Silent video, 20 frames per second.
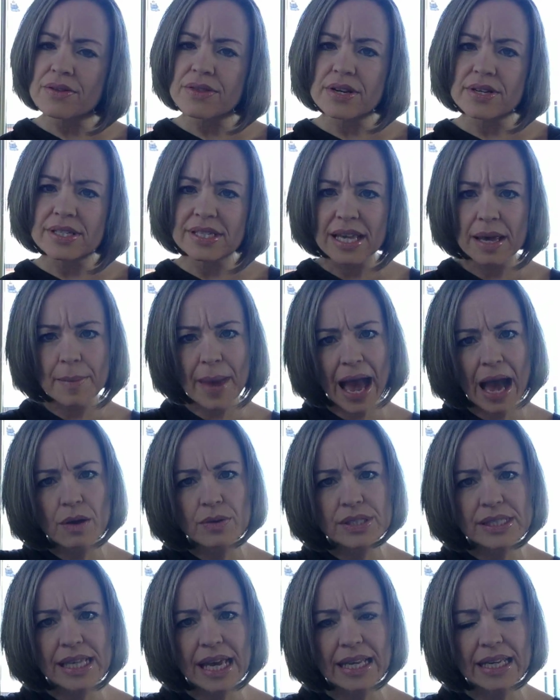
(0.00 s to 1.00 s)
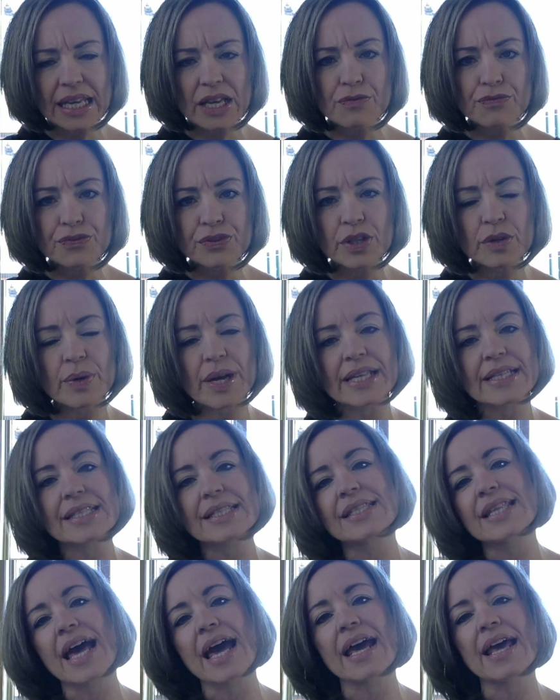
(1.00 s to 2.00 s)
or there's some outside
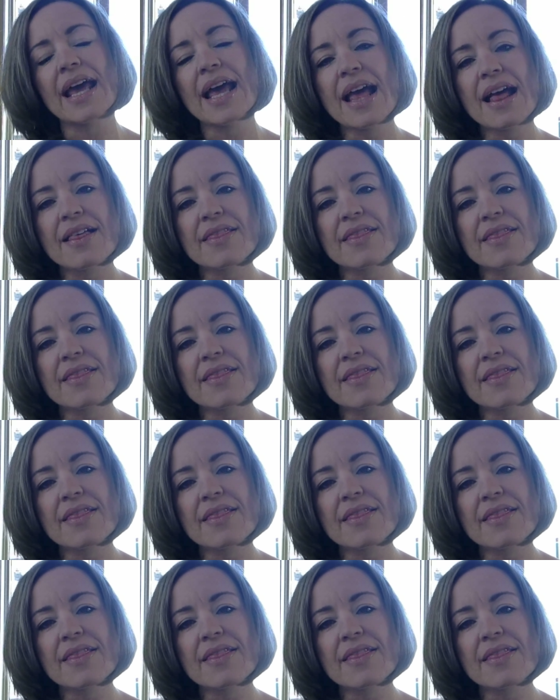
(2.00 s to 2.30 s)
influence that